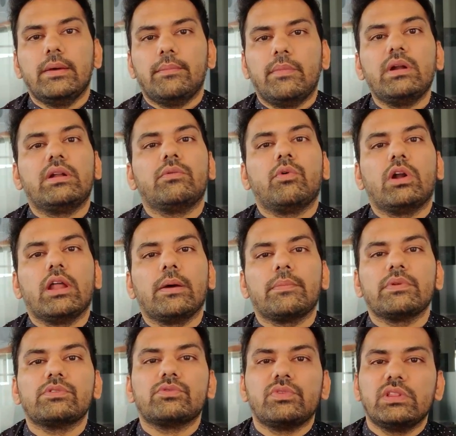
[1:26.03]
But what
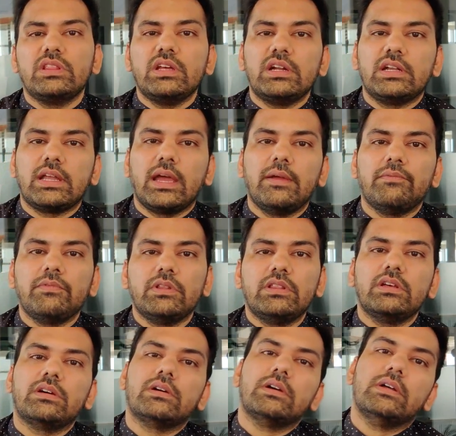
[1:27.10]
happens with the time, with
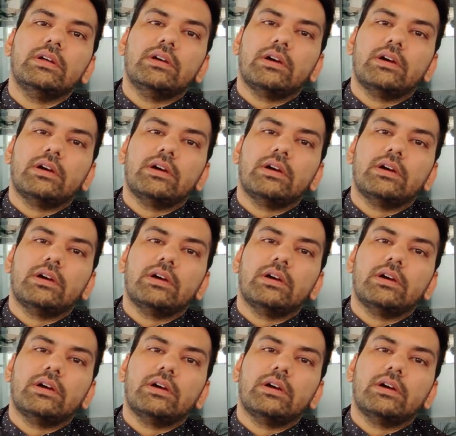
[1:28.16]
the